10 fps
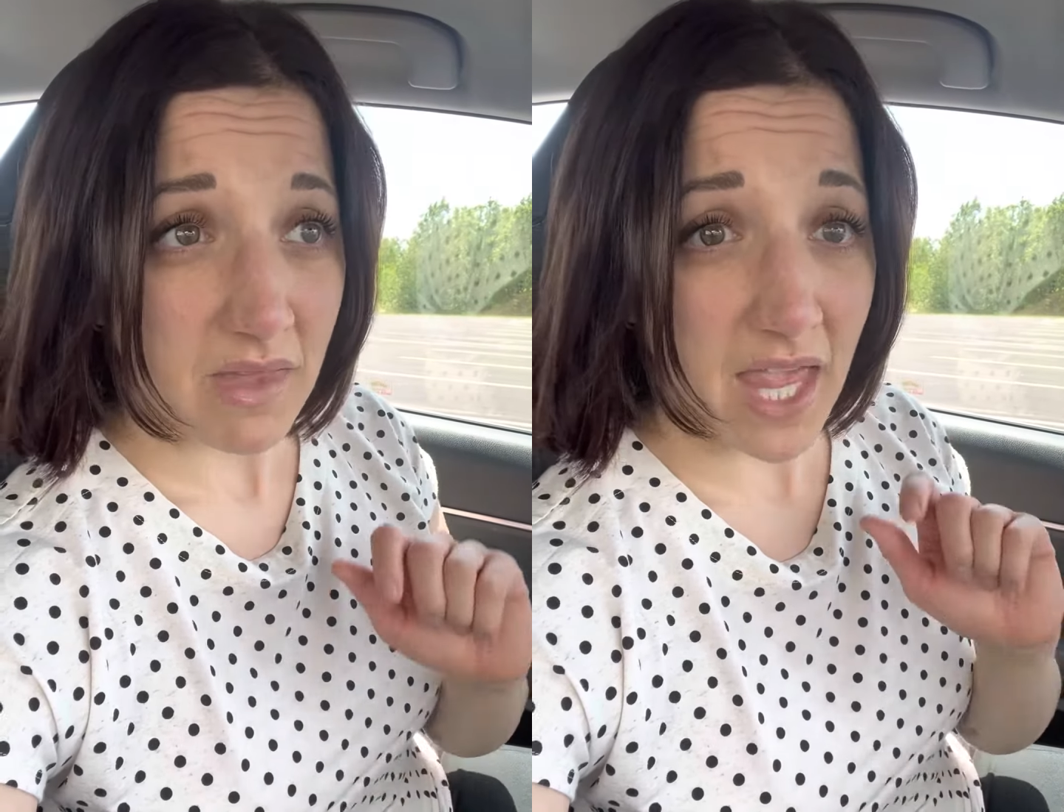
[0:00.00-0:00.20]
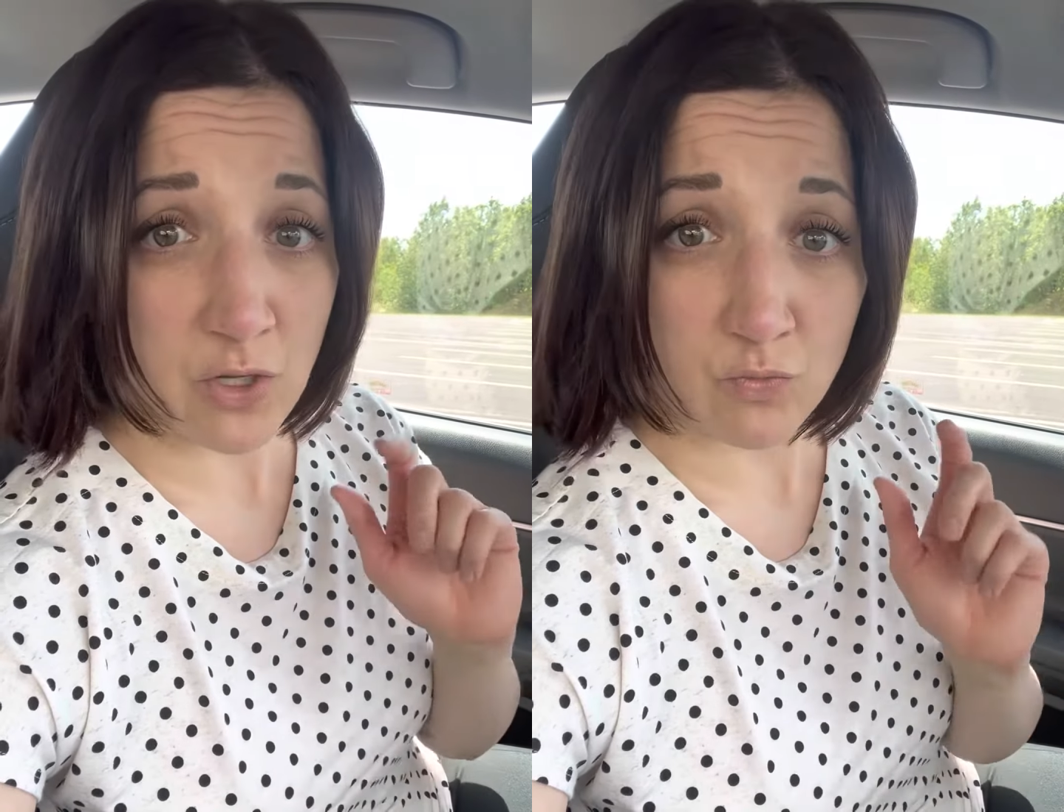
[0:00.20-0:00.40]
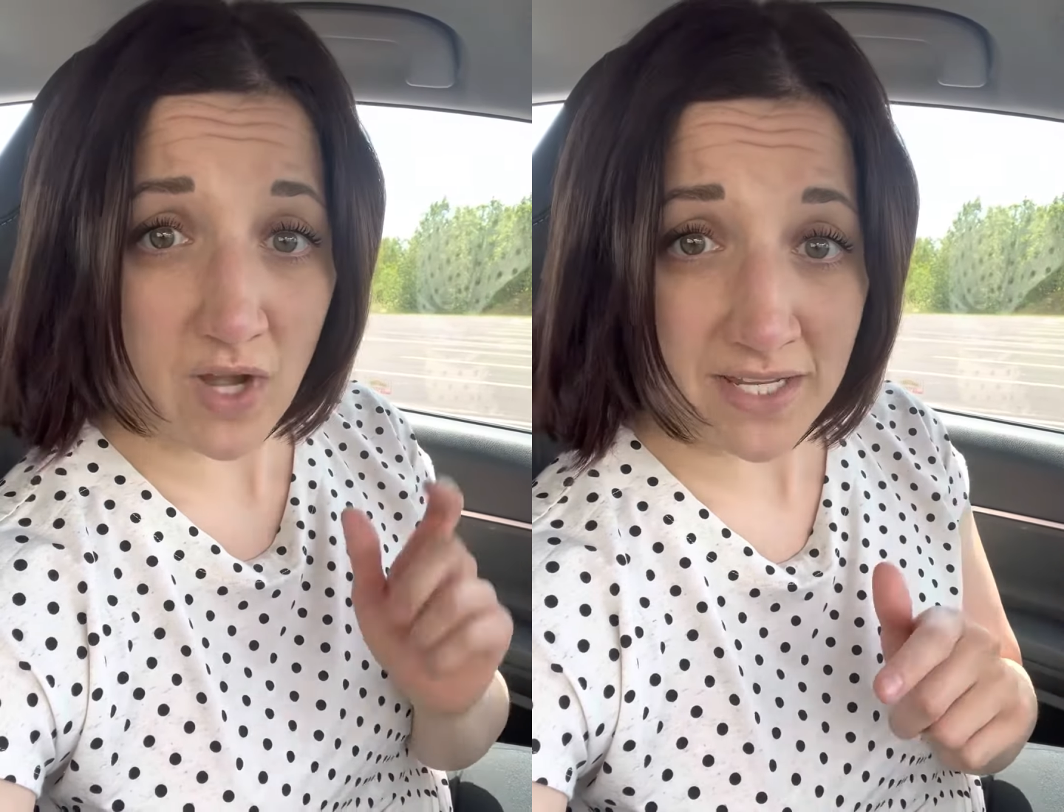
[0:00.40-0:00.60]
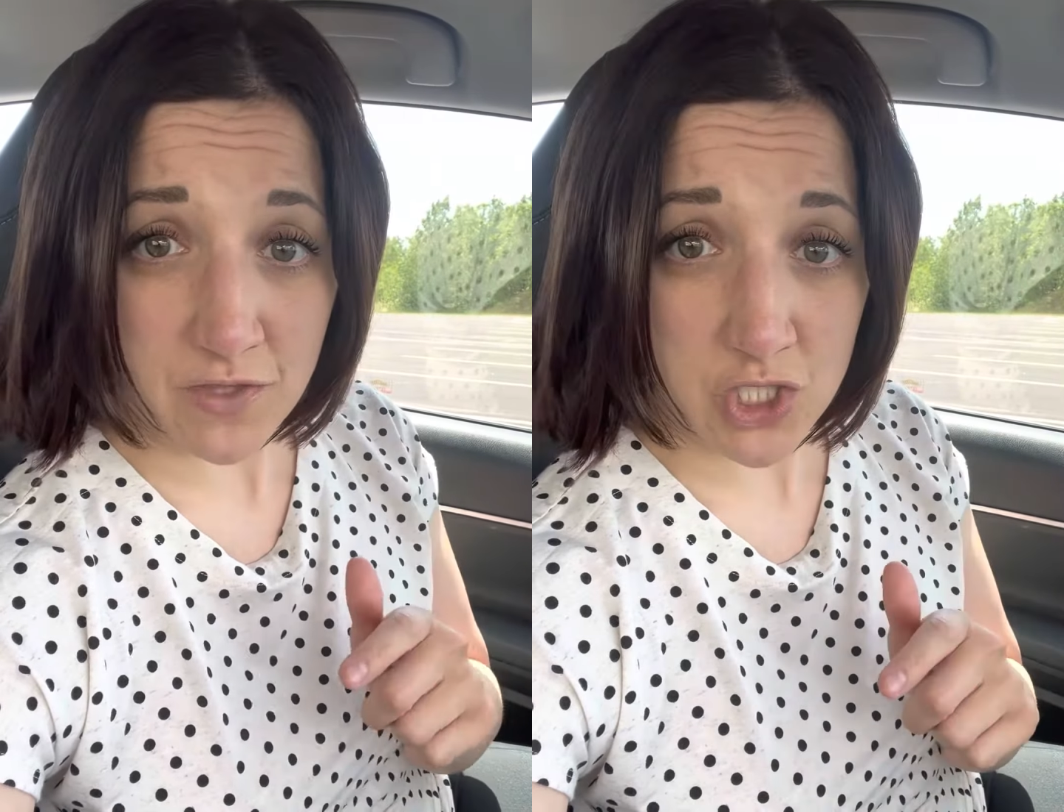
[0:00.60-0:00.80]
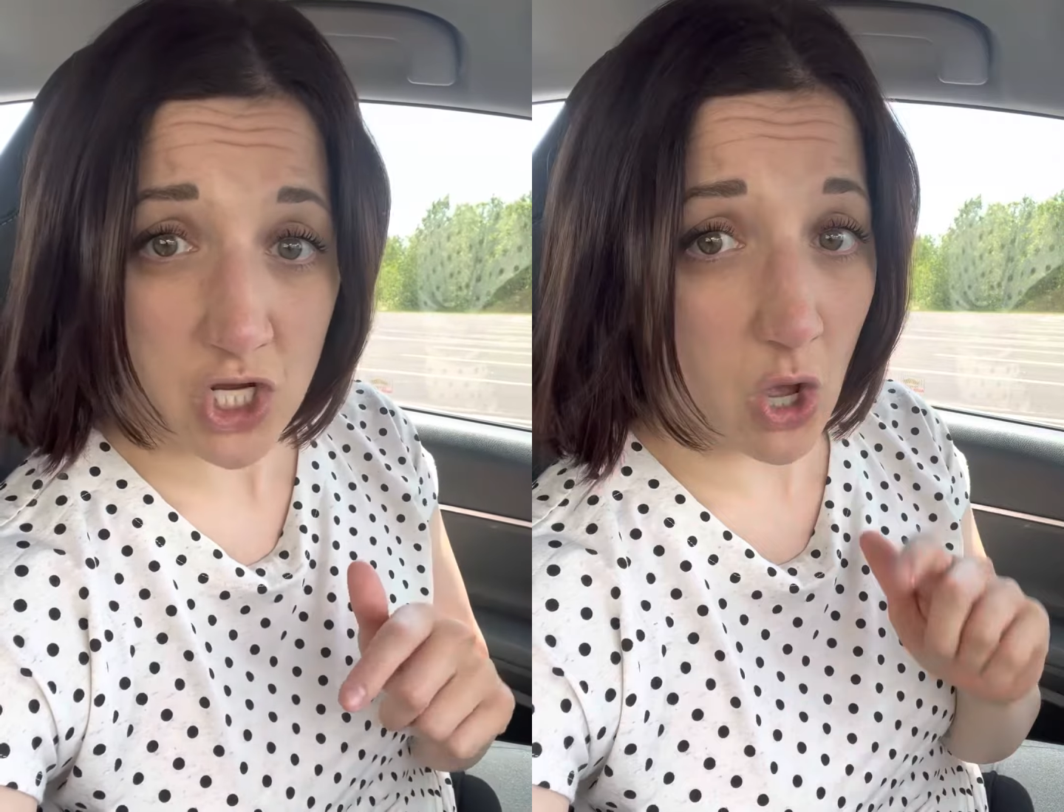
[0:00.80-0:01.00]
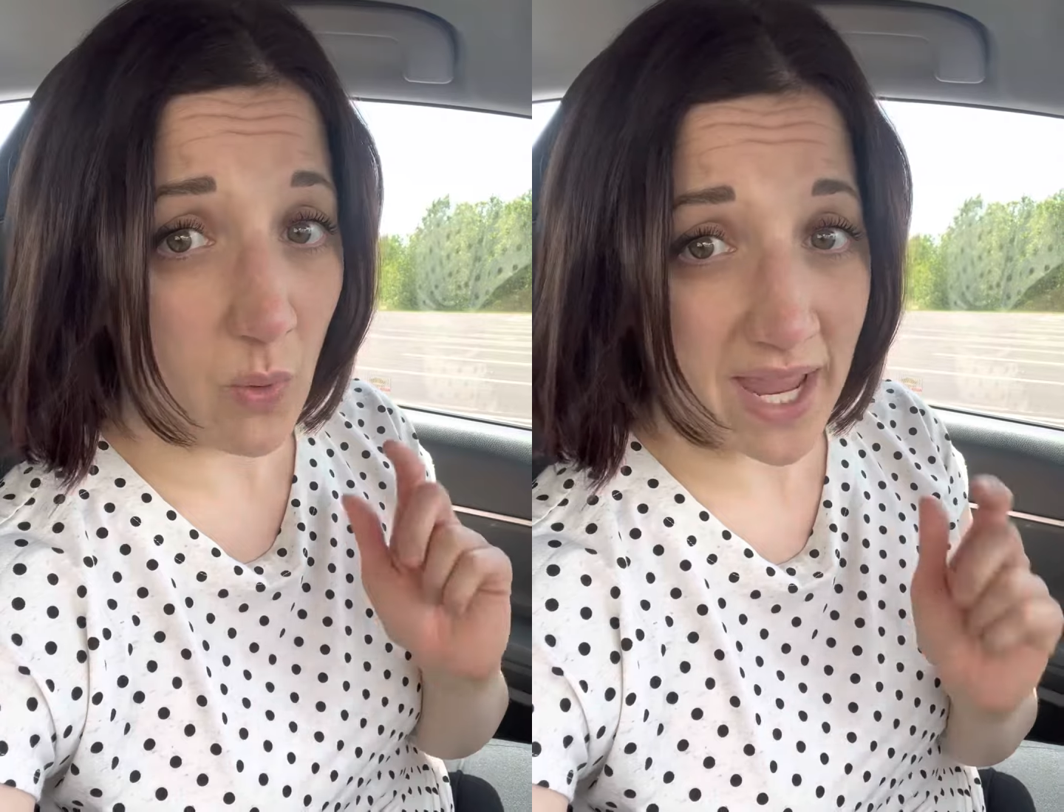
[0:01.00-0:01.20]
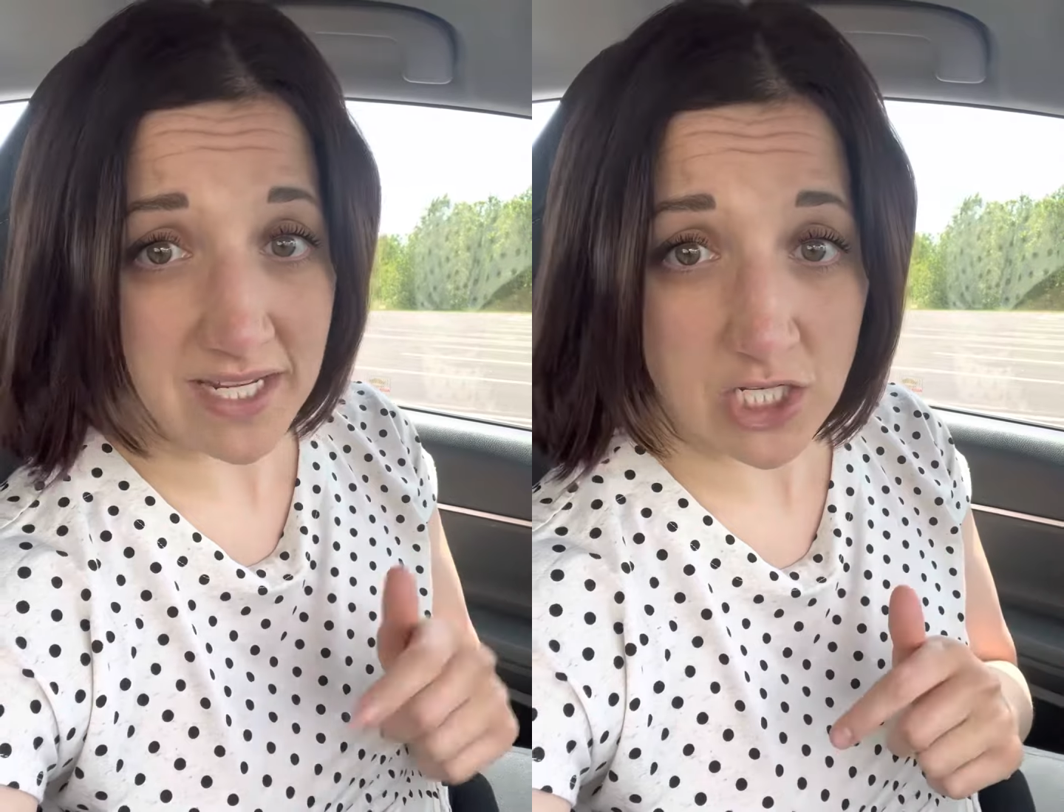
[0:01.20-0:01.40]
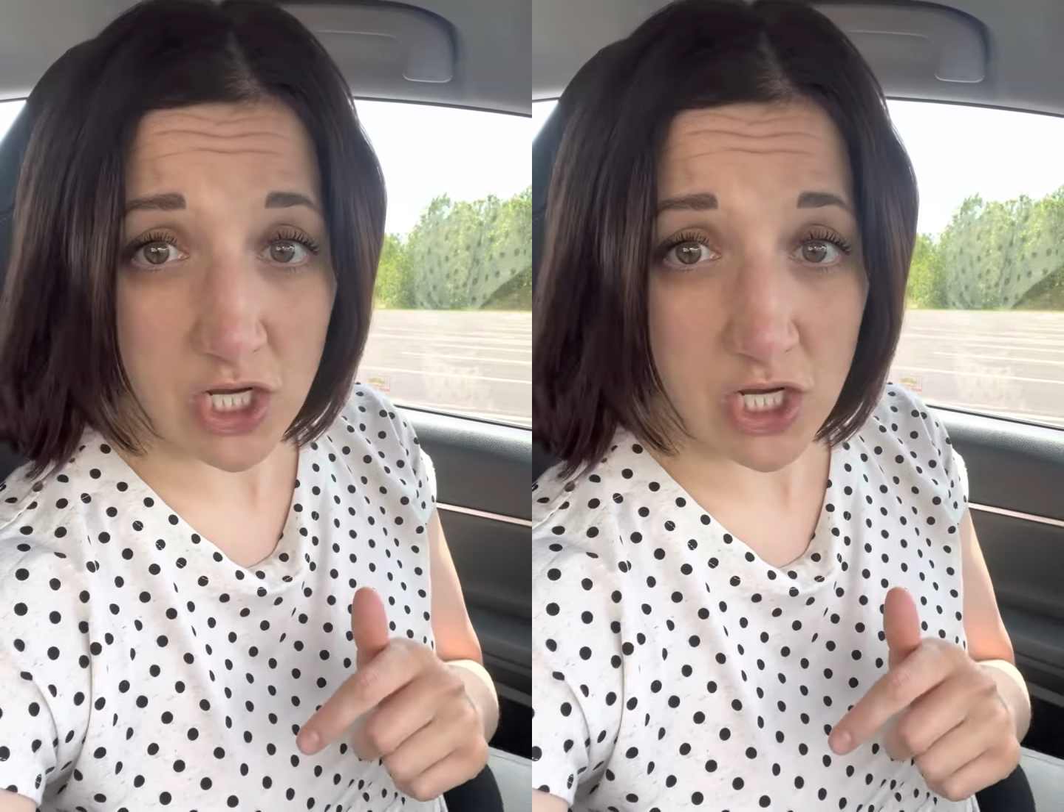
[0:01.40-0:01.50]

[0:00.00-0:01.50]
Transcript: and rate the show and each